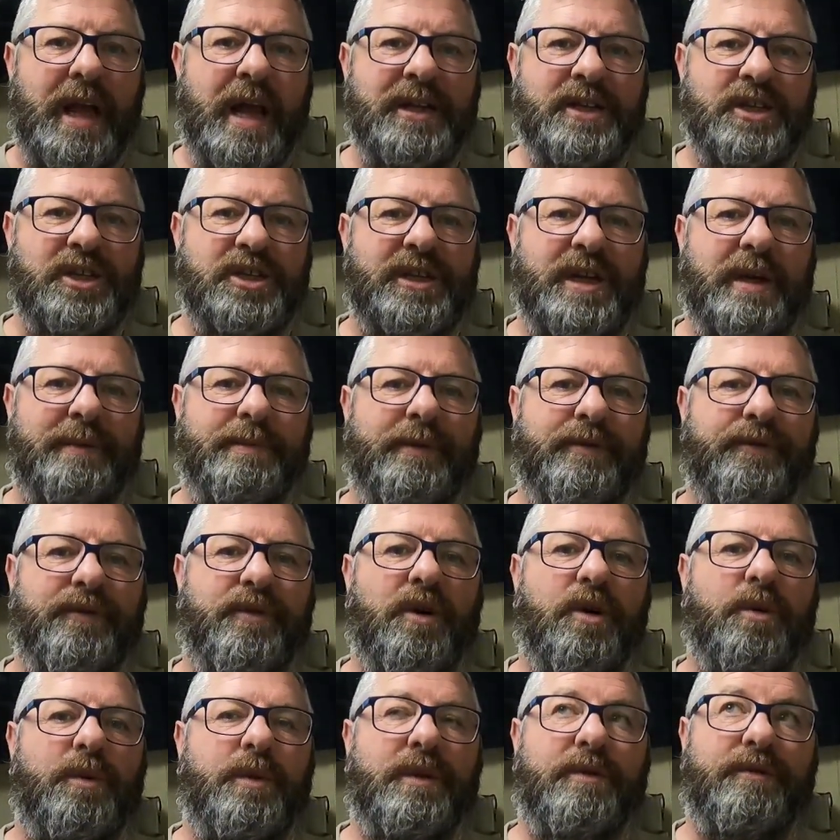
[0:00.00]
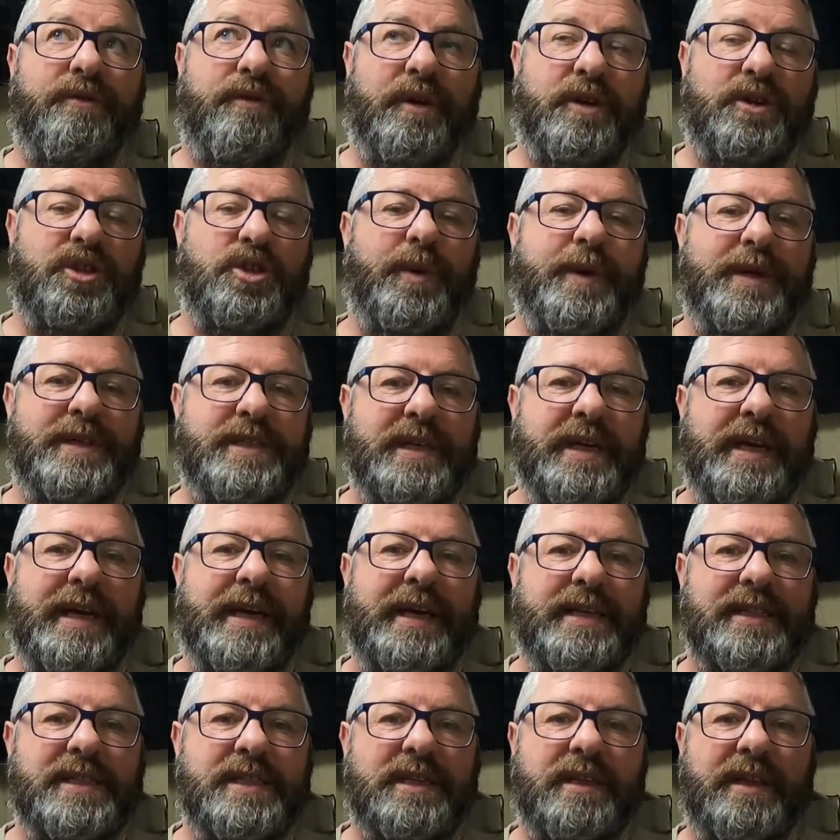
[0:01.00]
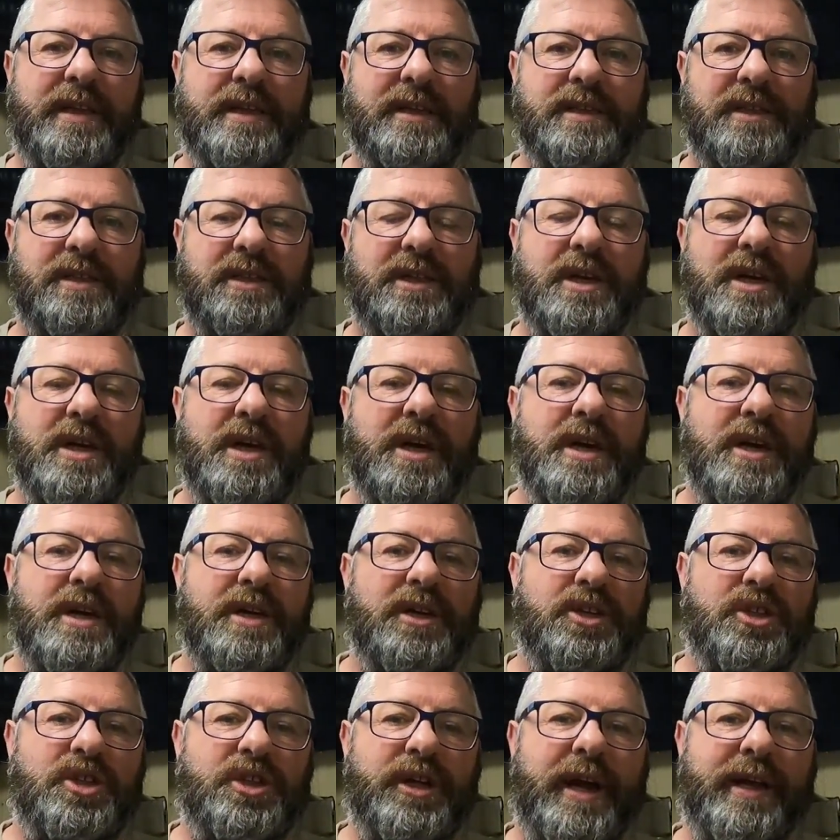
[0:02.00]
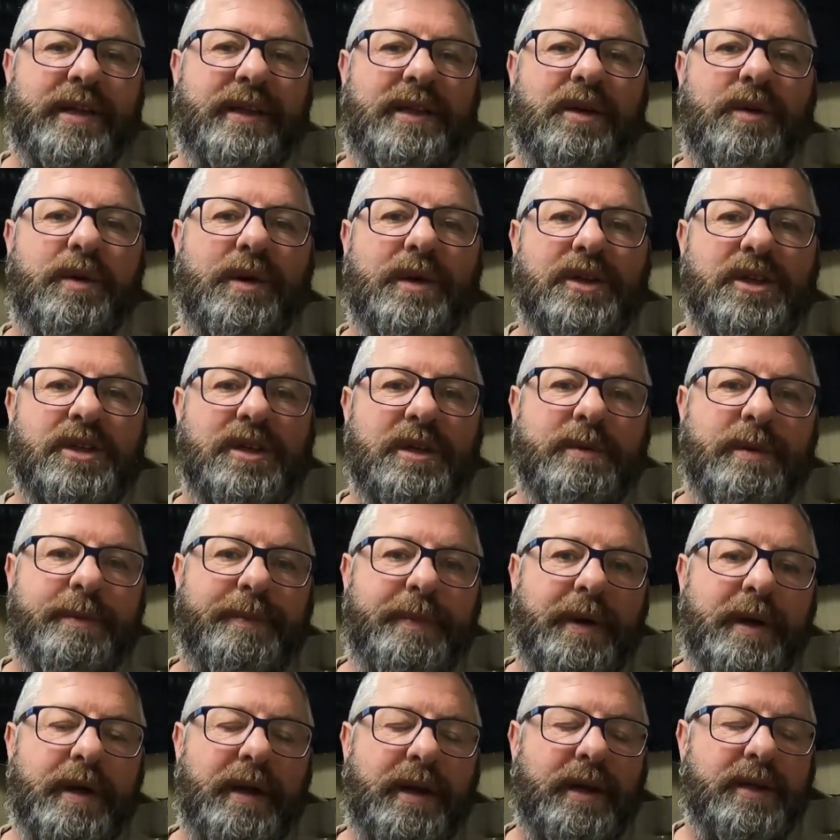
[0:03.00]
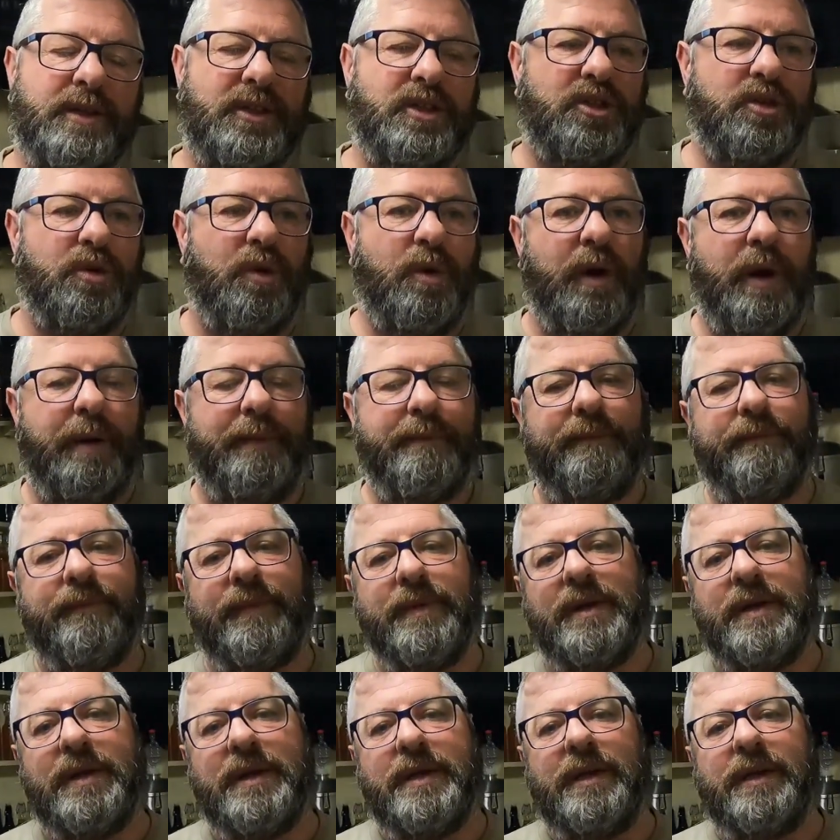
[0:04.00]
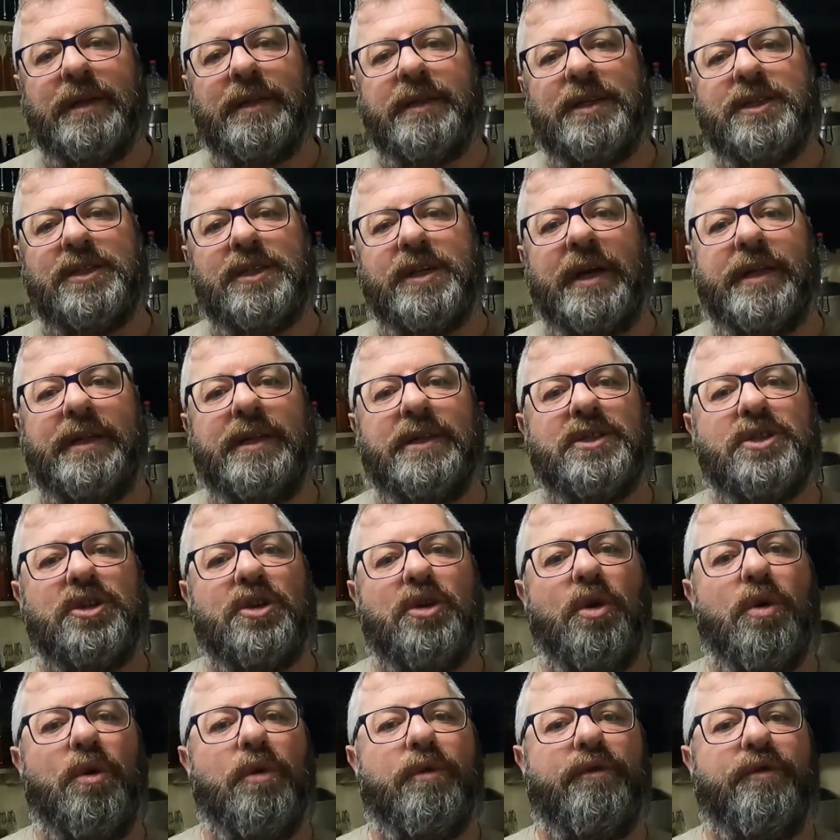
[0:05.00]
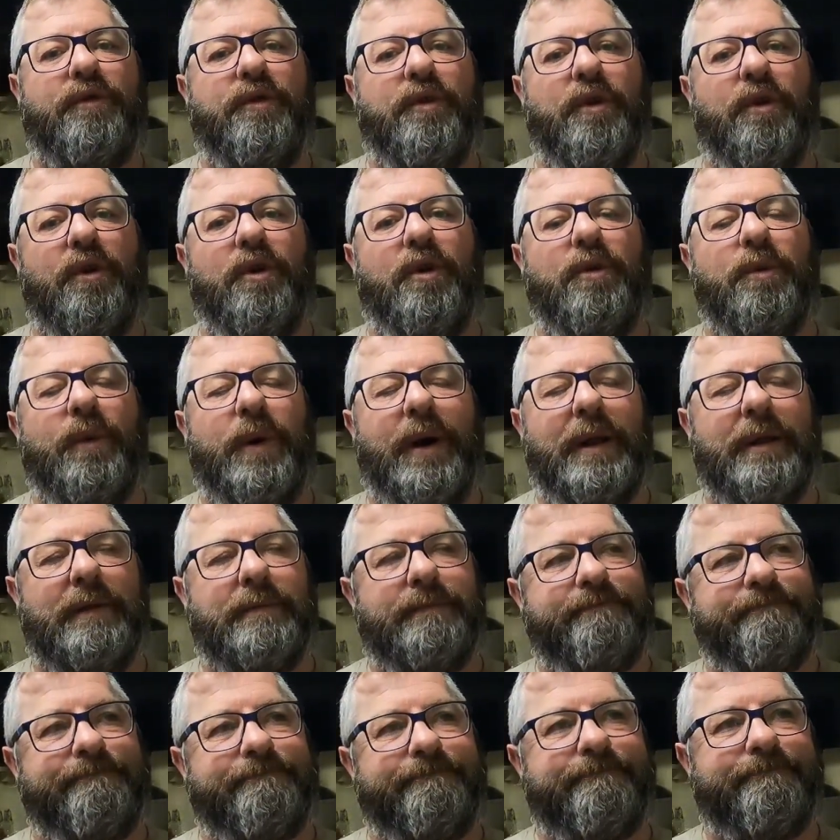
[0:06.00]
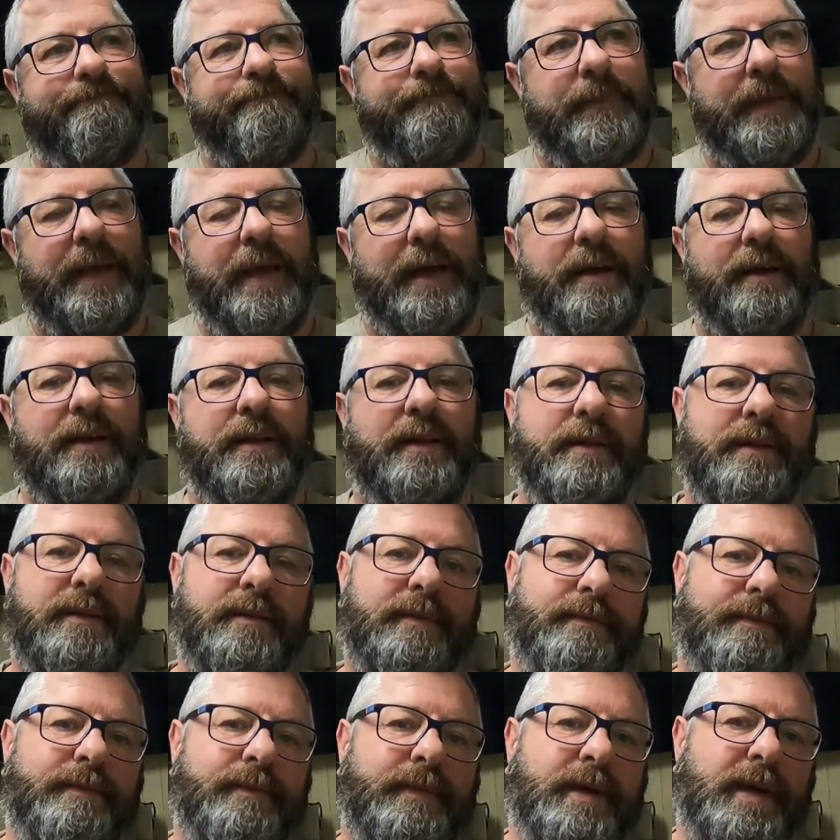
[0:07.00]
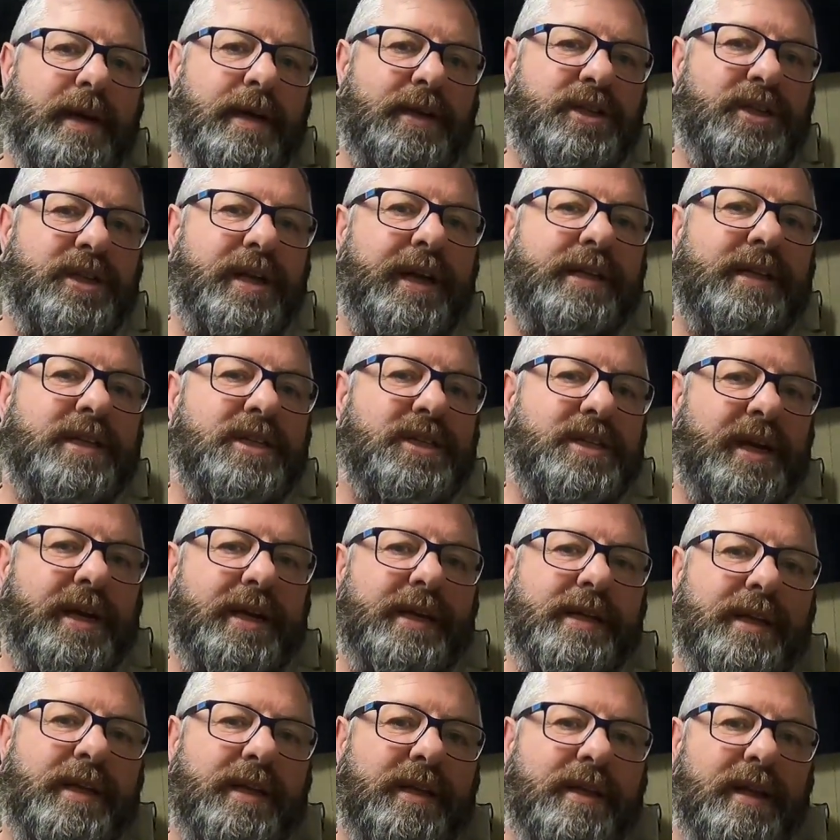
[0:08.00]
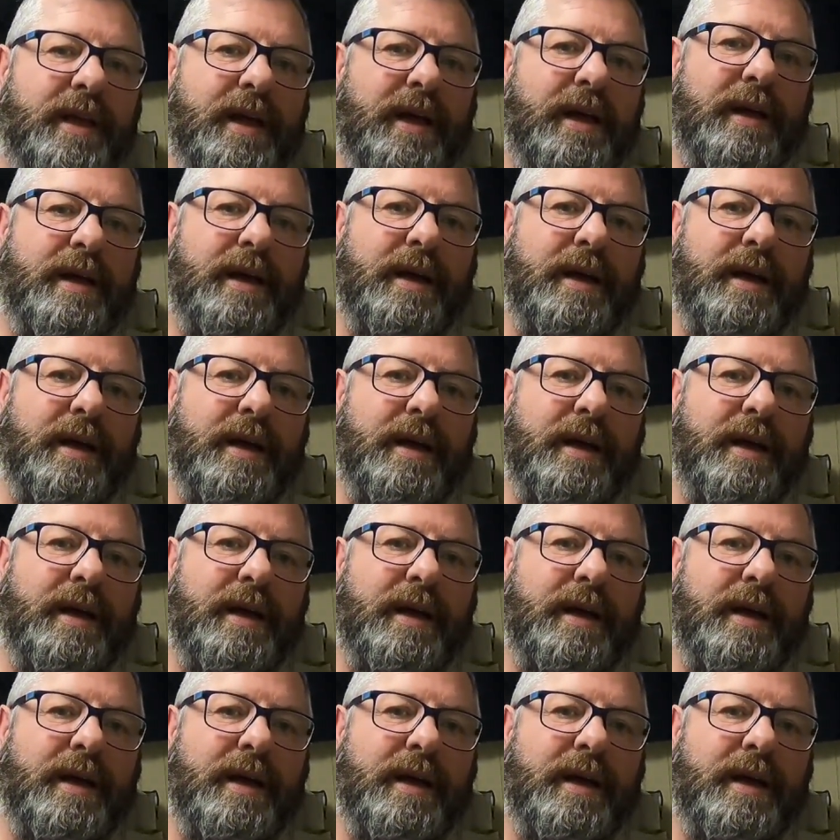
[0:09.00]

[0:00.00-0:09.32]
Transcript: As I said before, with the fluctuating heat in this shed during the summer period, so I'm decided to go for, well, yeah, I say decided,